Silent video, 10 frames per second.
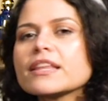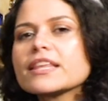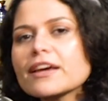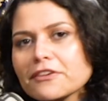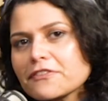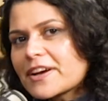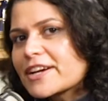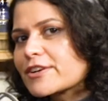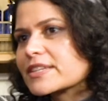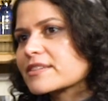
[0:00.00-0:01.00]
The other
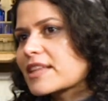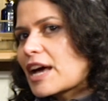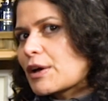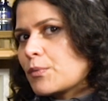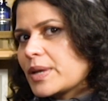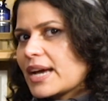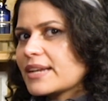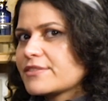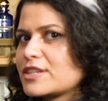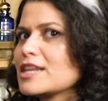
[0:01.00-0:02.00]
fragrance that we kind
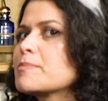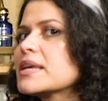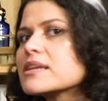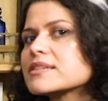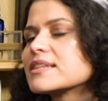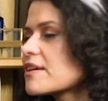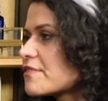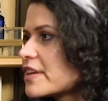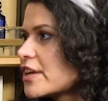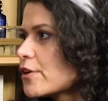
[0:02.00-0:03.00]
of sneak peeked in that
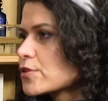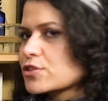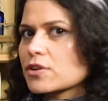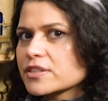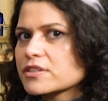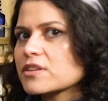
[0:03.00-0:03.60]
video or started